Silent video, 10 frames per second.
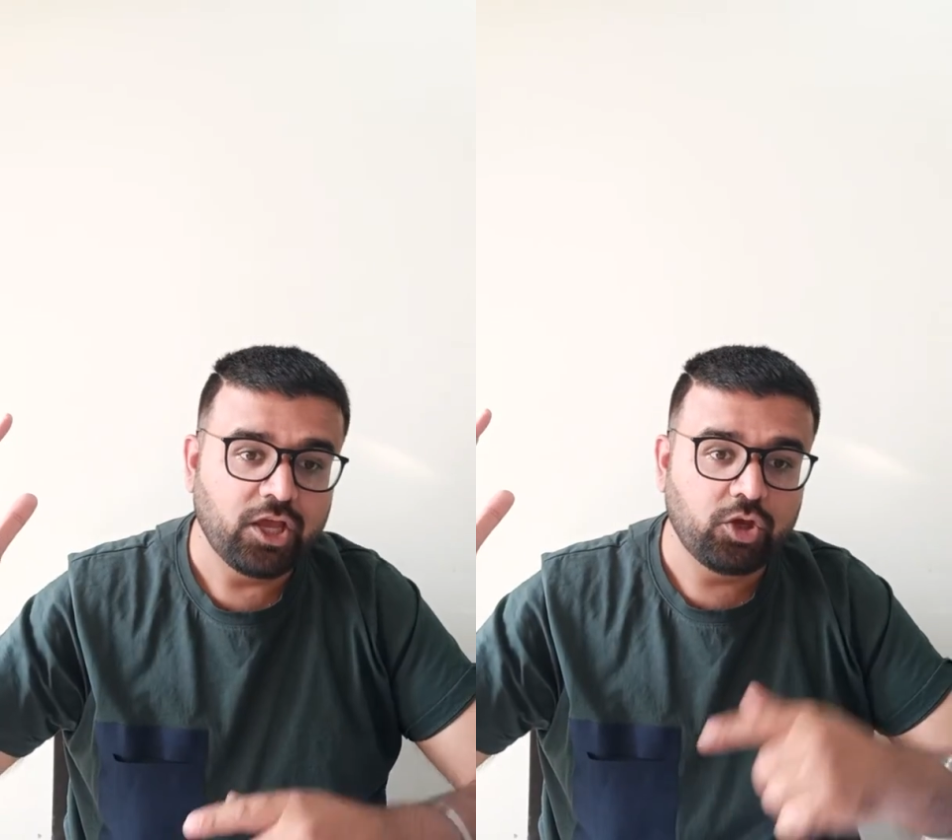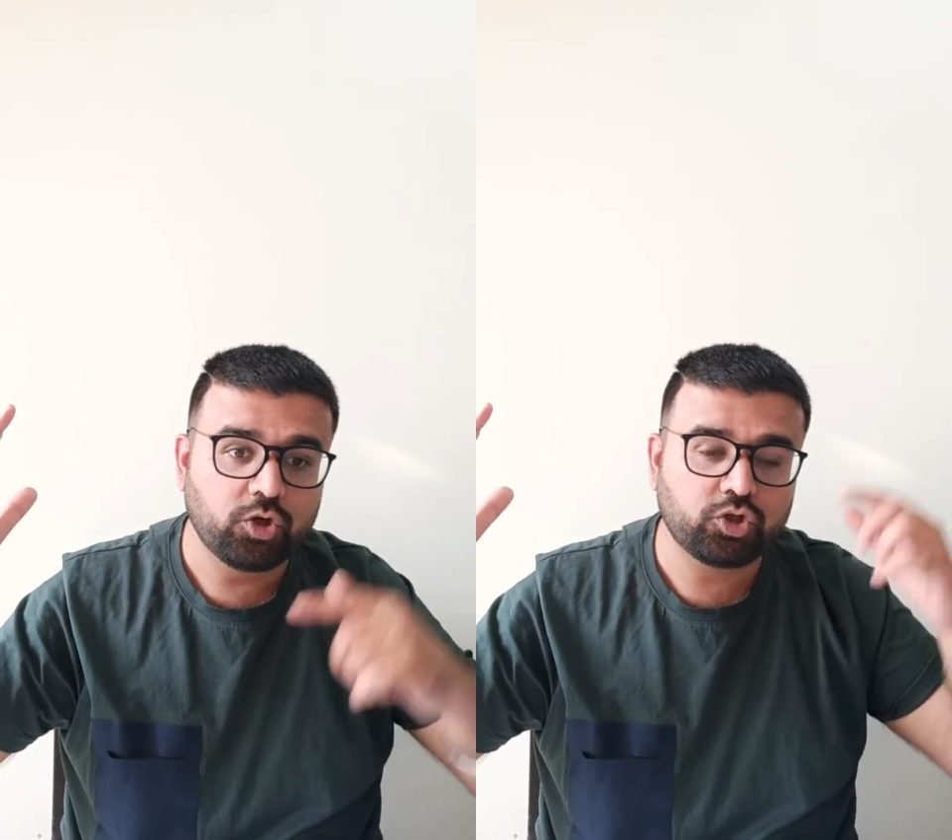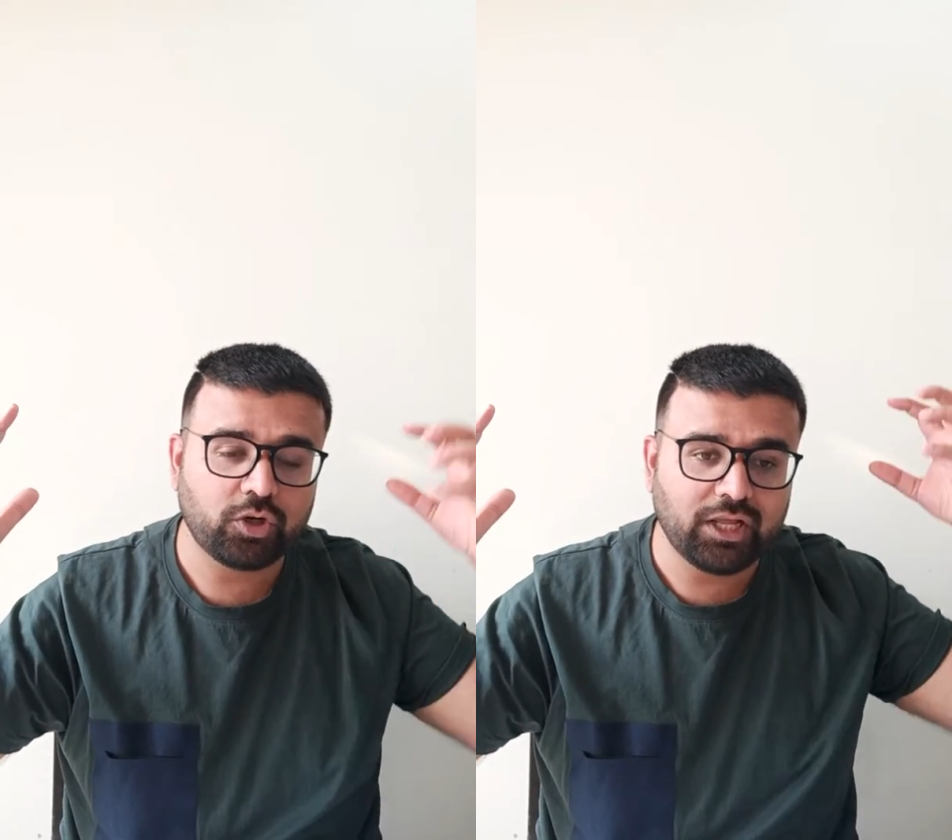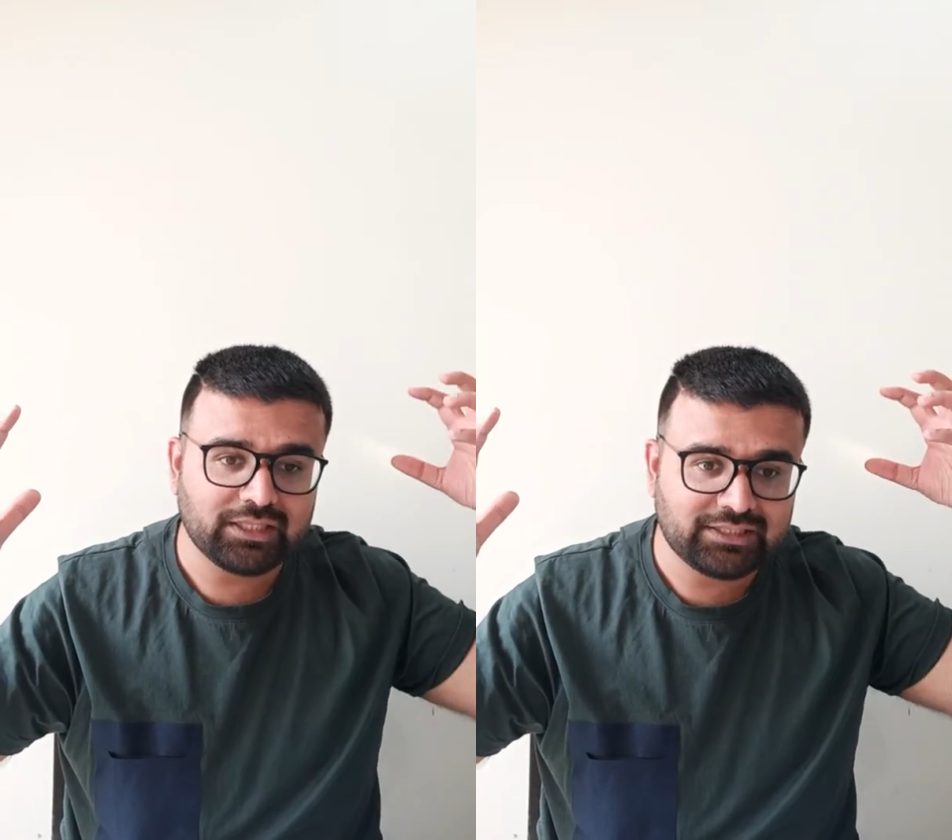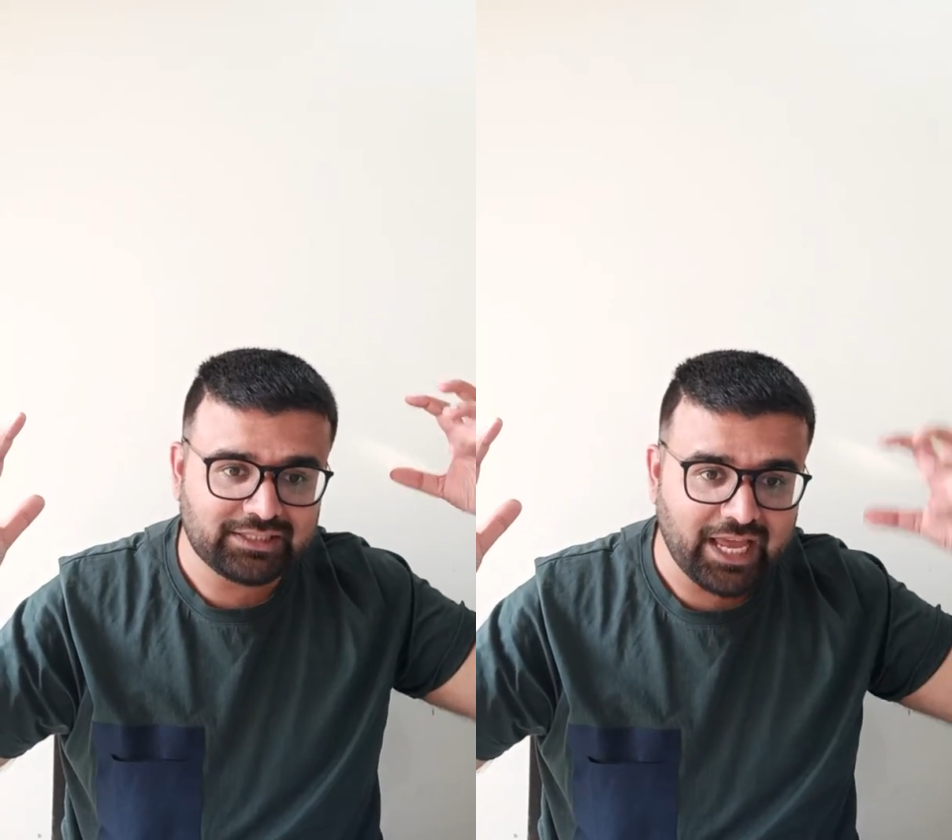you should
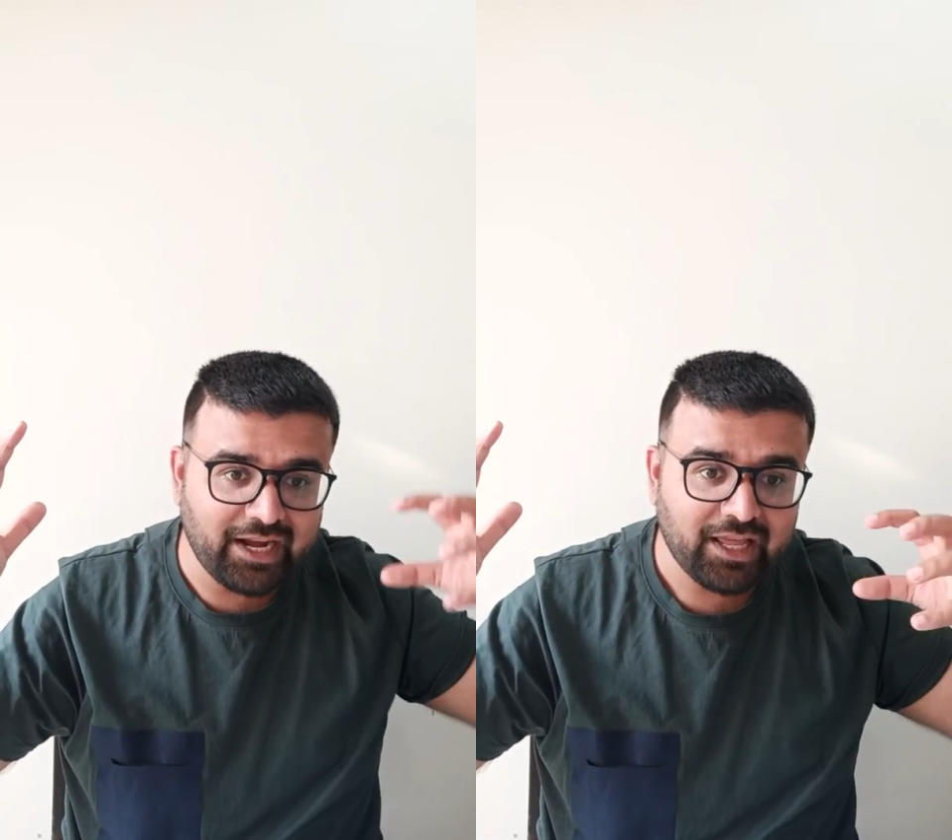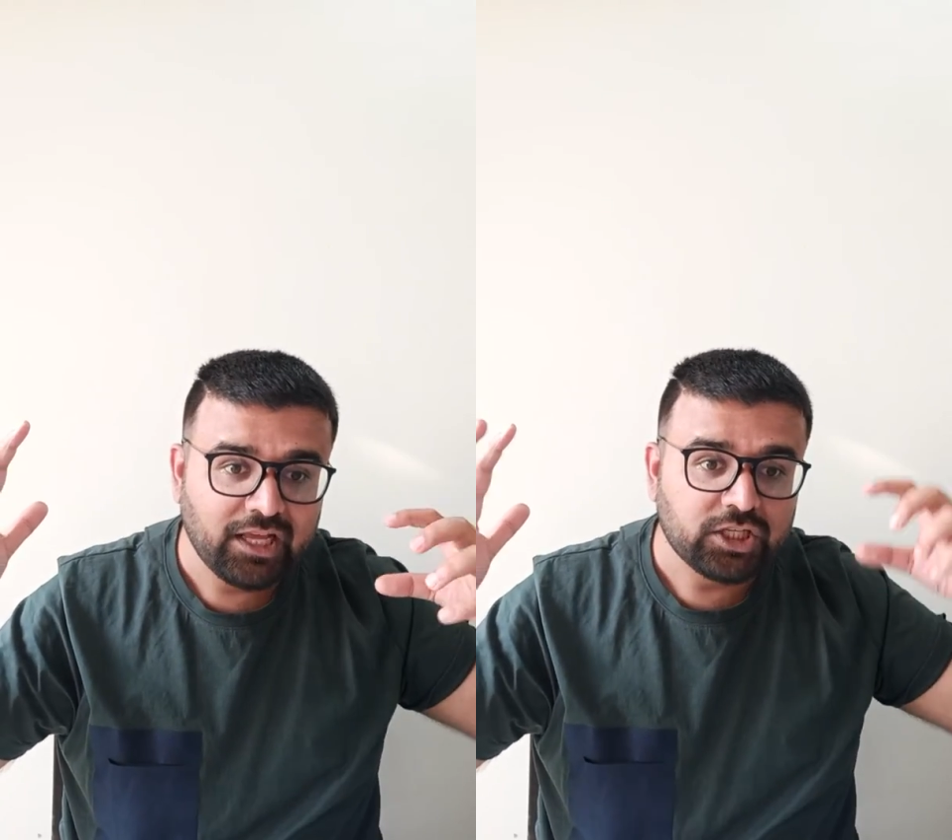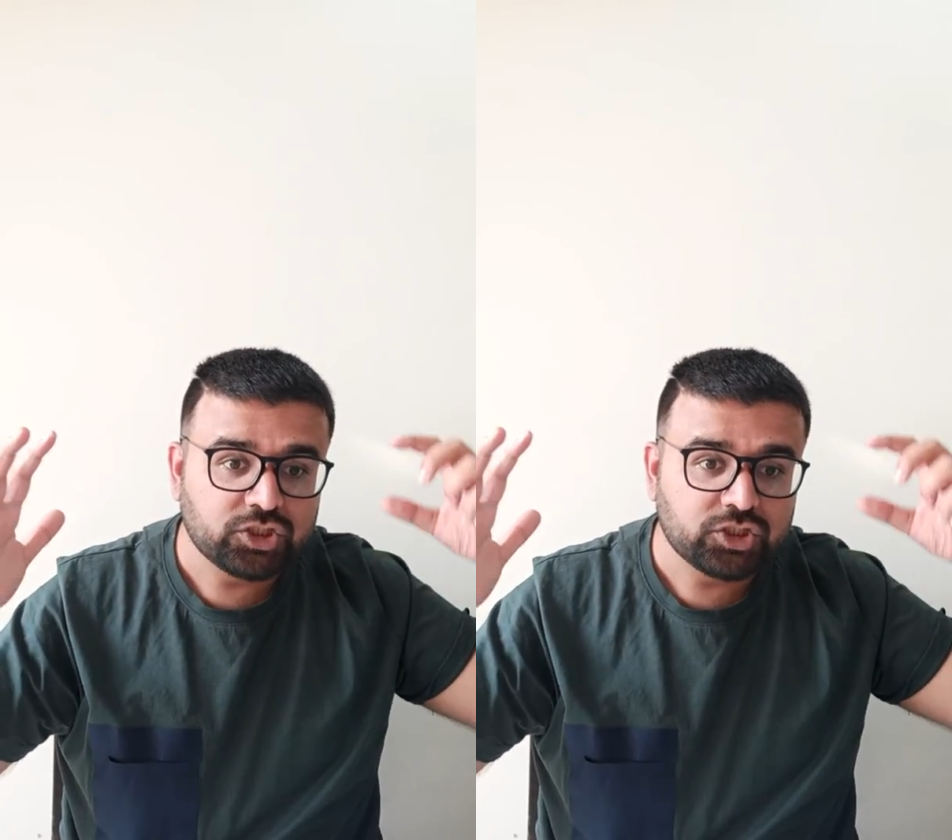set